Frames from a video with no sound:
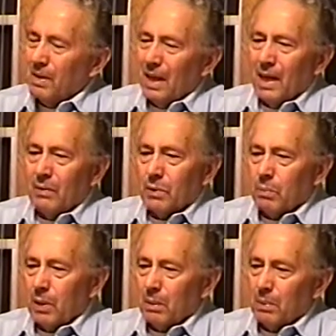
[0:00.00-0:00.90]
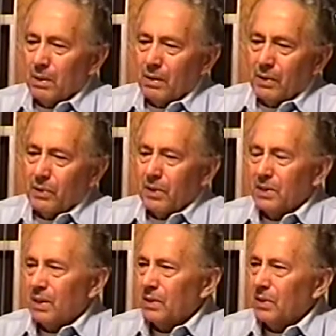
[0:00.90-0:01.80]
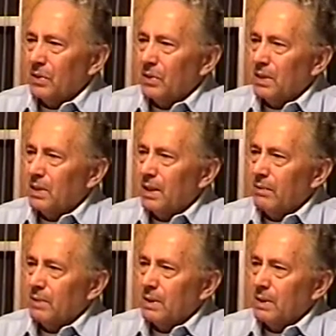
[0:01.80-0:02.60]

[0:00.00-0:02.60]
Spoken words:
Yeah, it was probably 36, 37.